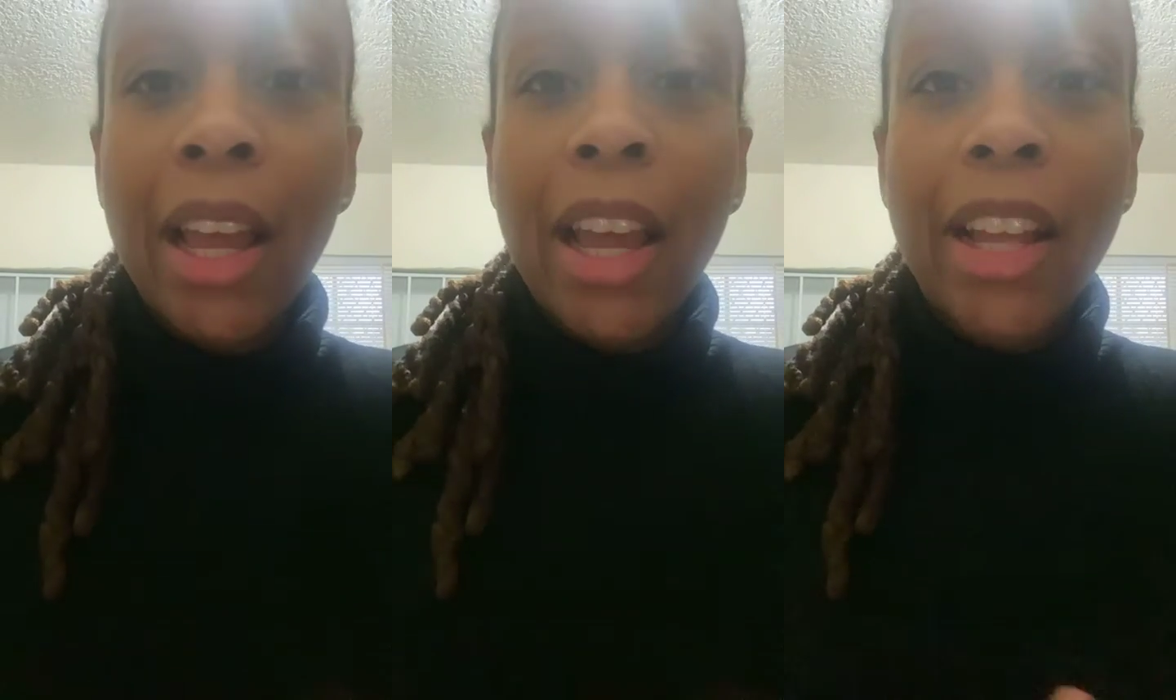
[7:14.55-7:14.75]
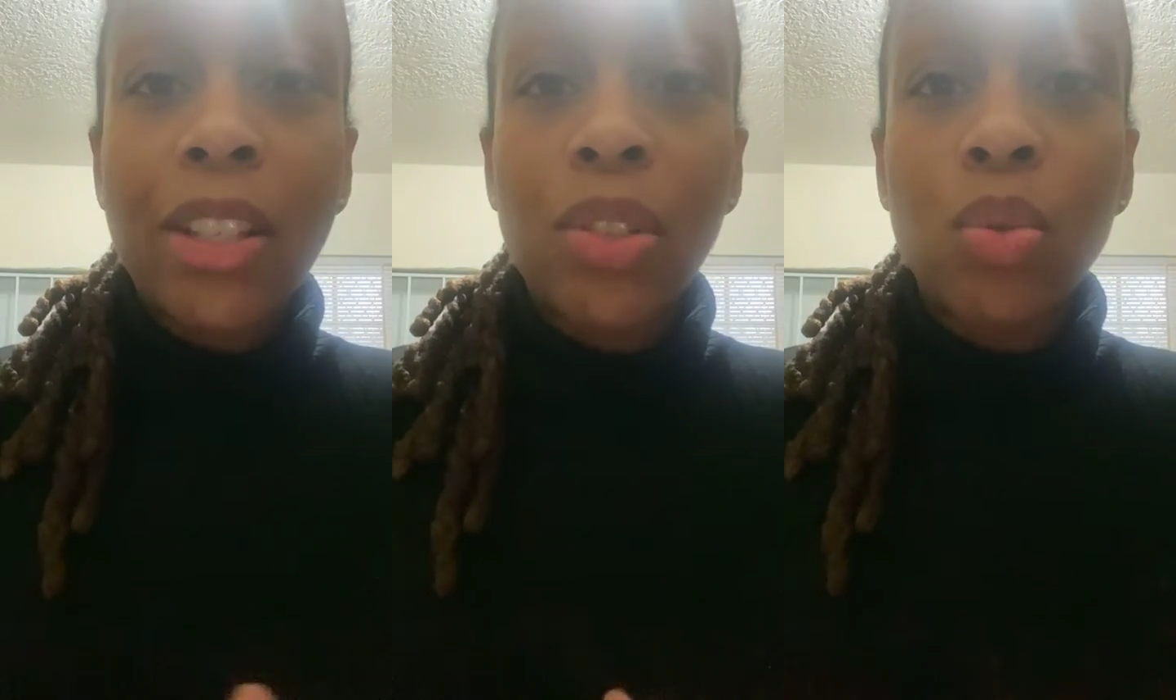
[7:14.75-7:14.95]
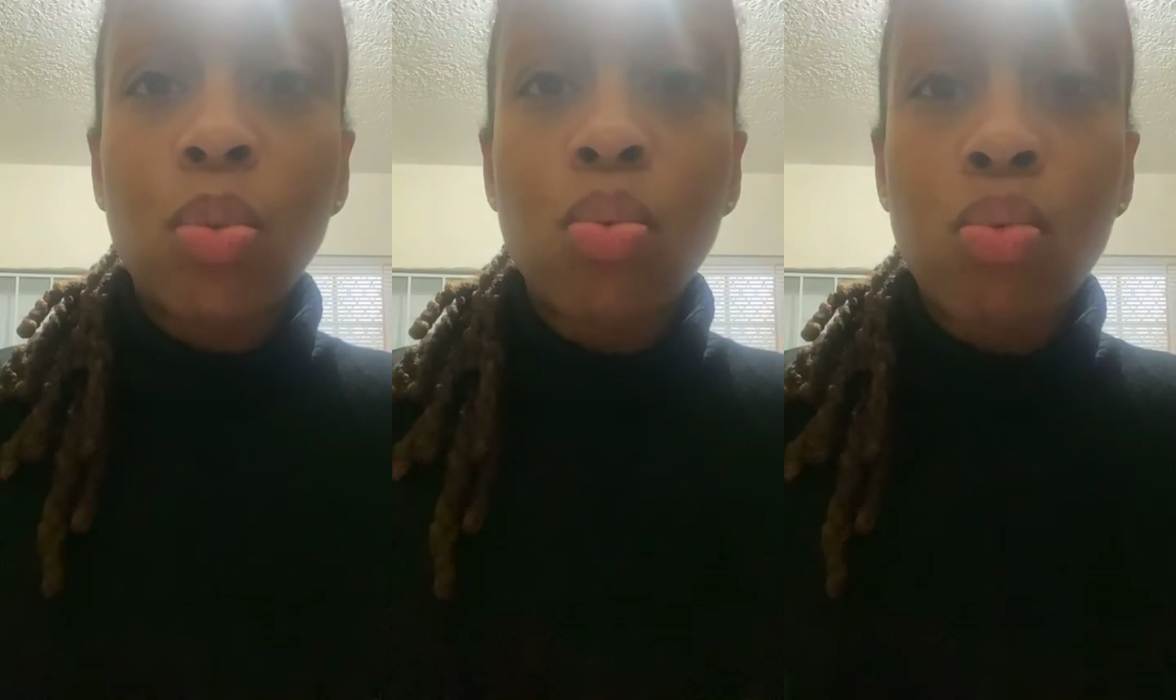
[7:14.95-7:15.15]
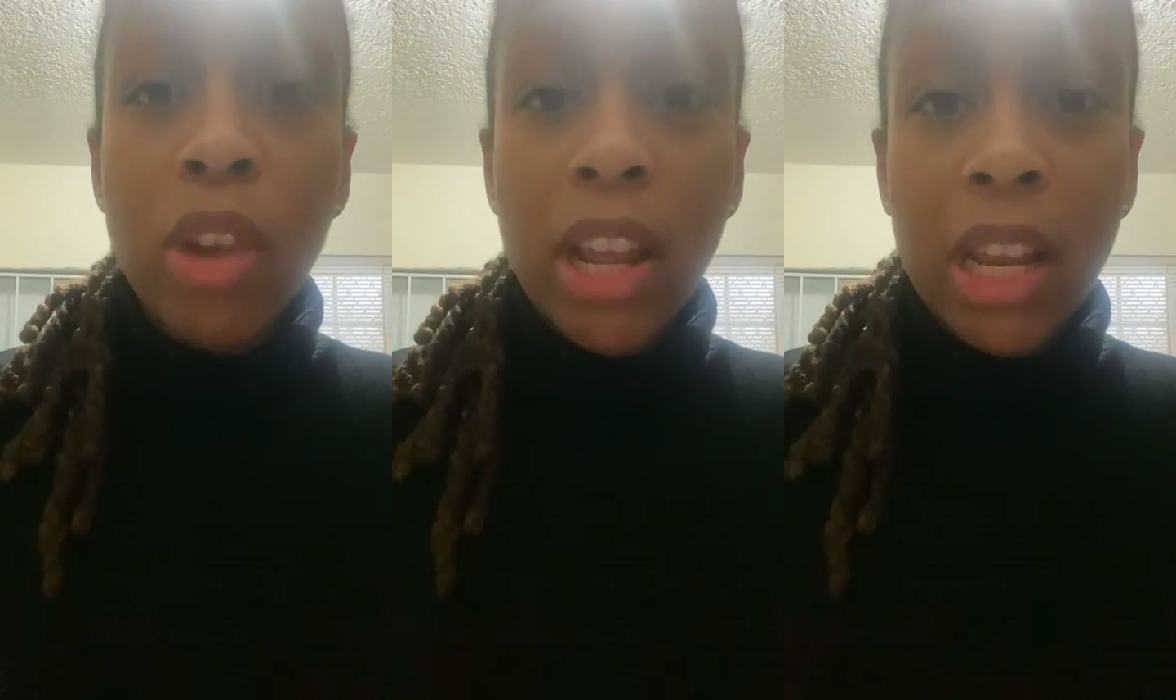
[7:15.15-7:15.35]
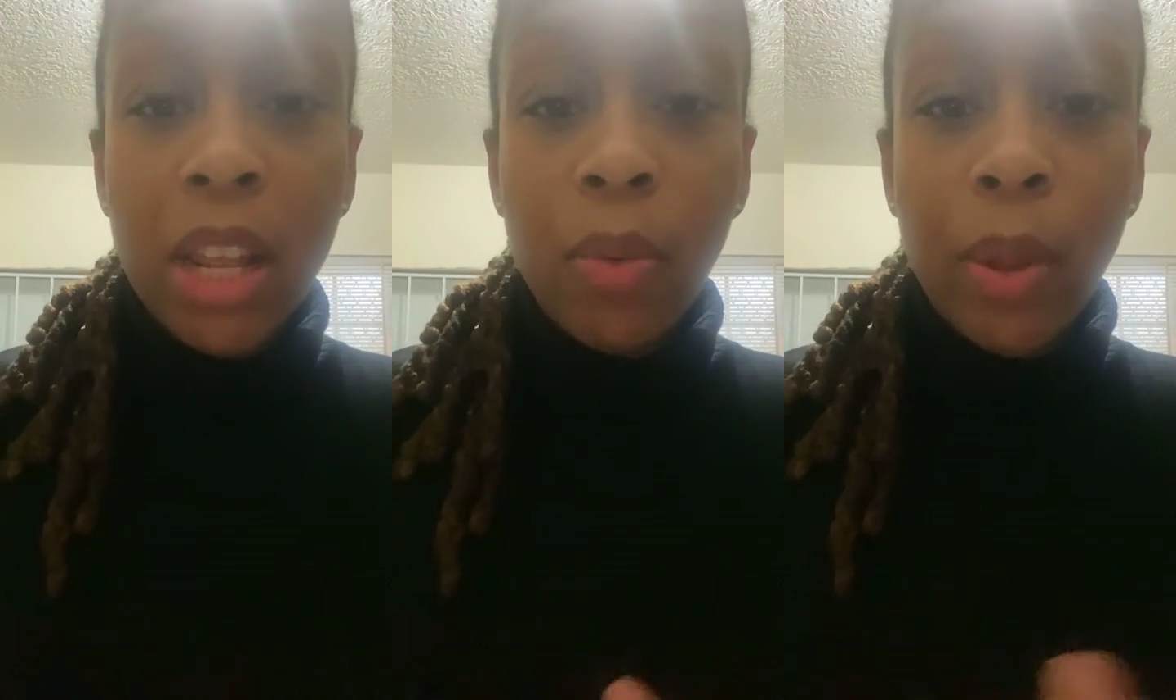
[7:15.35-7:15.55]
it's
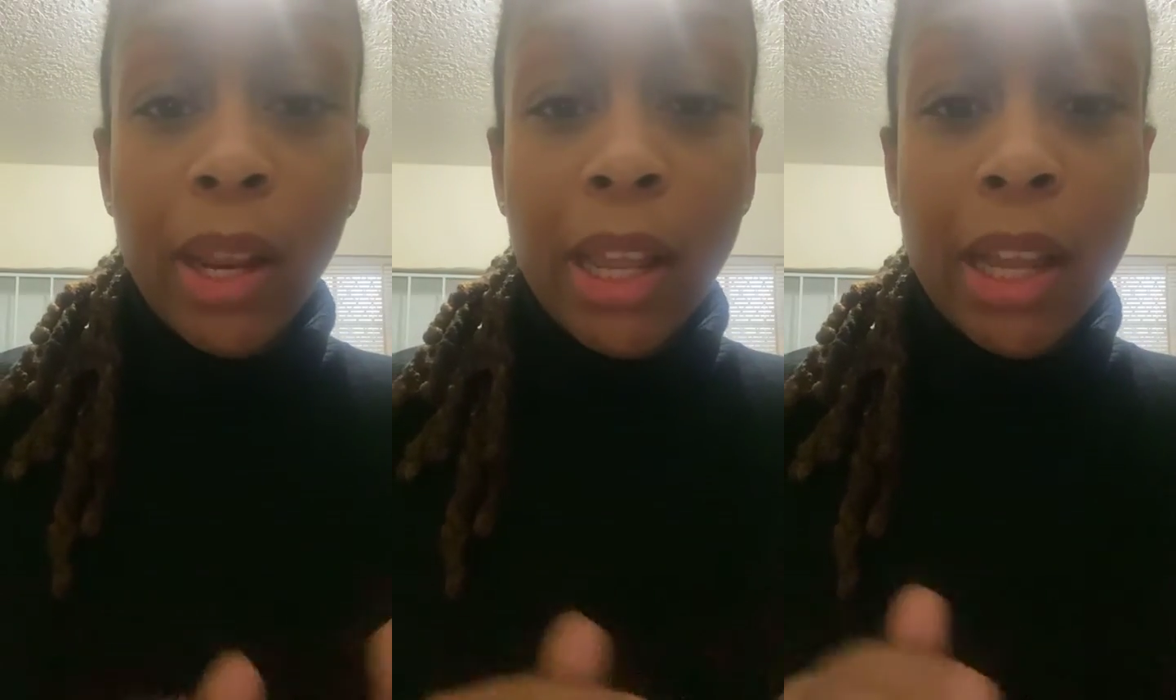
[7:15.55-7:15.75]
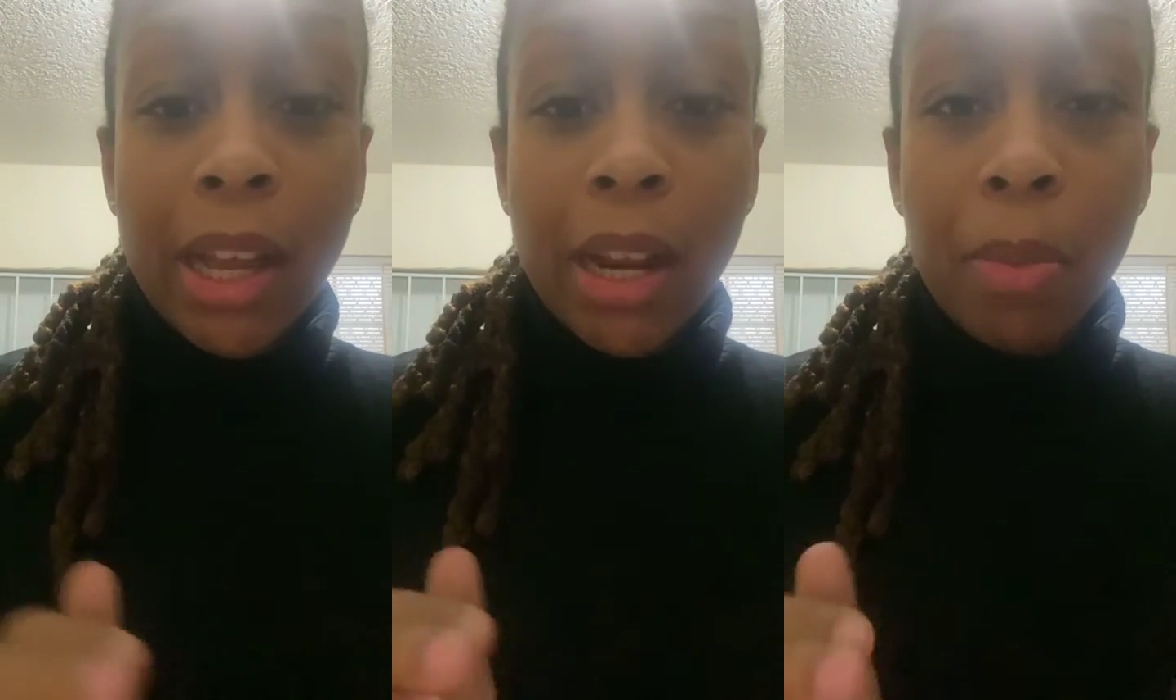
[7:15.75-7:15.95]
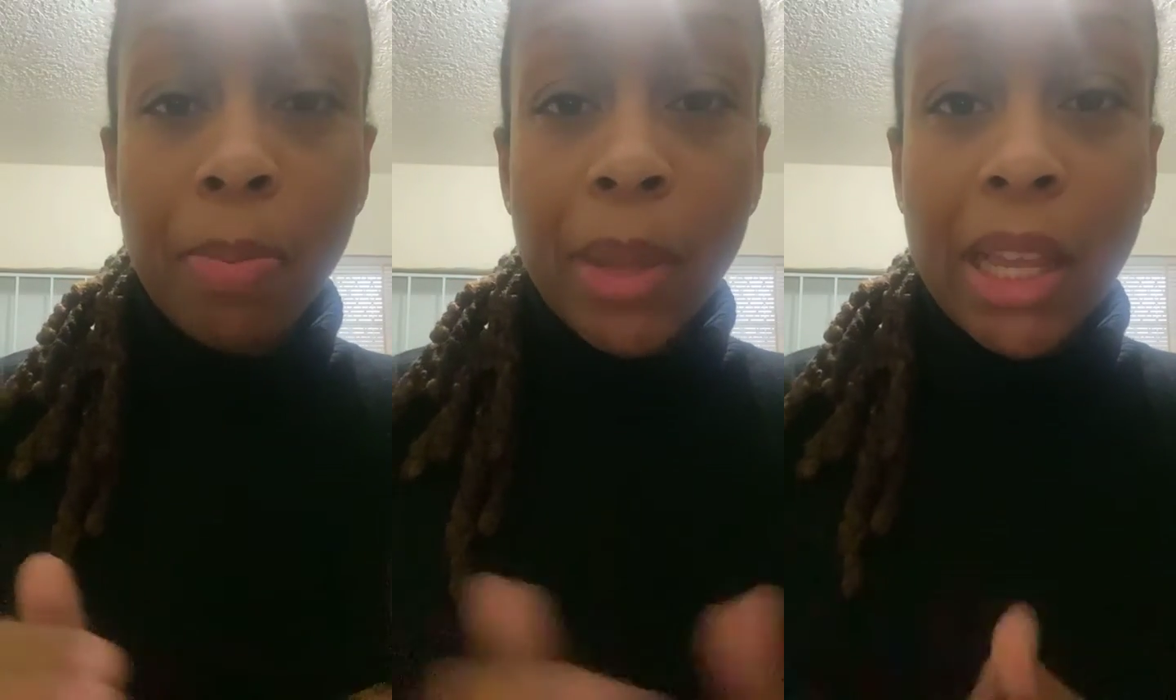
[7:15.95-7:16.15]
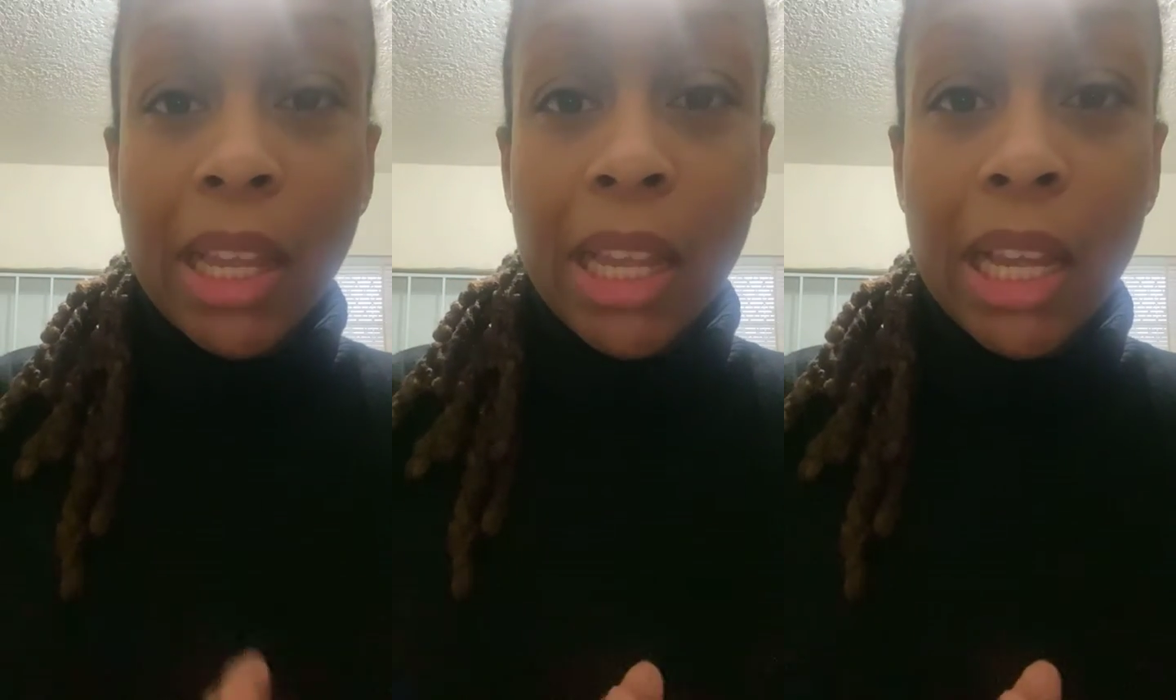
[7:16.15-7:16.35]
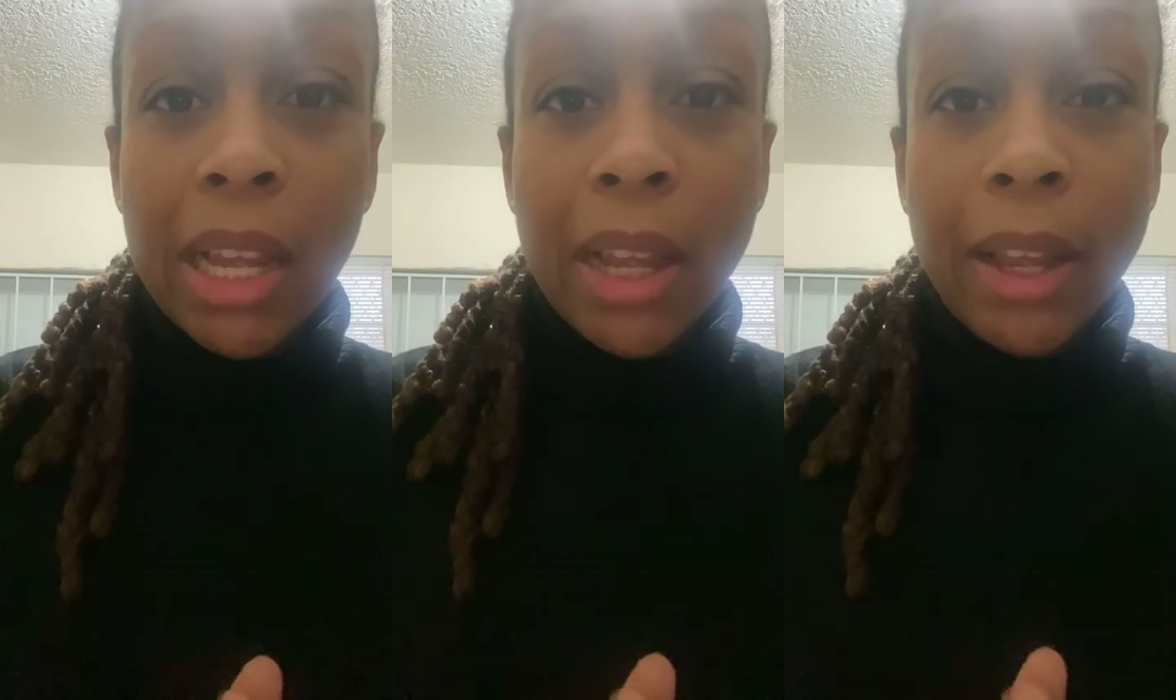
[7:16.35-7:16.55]
really, really gonna
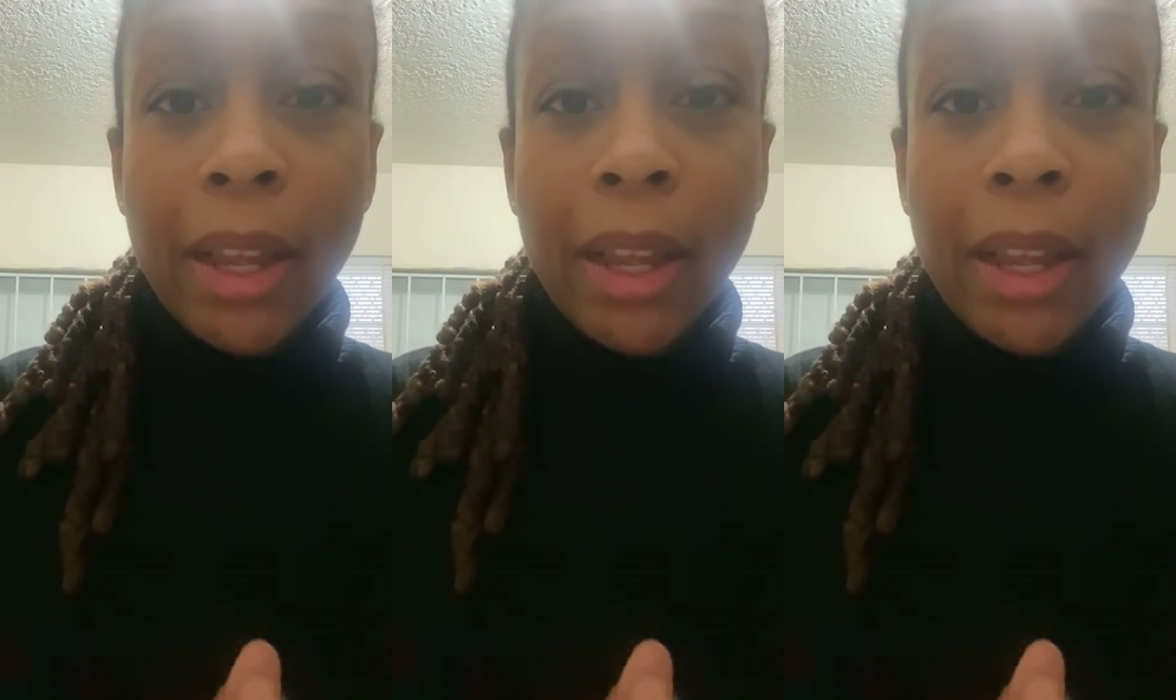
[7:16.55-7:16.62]
be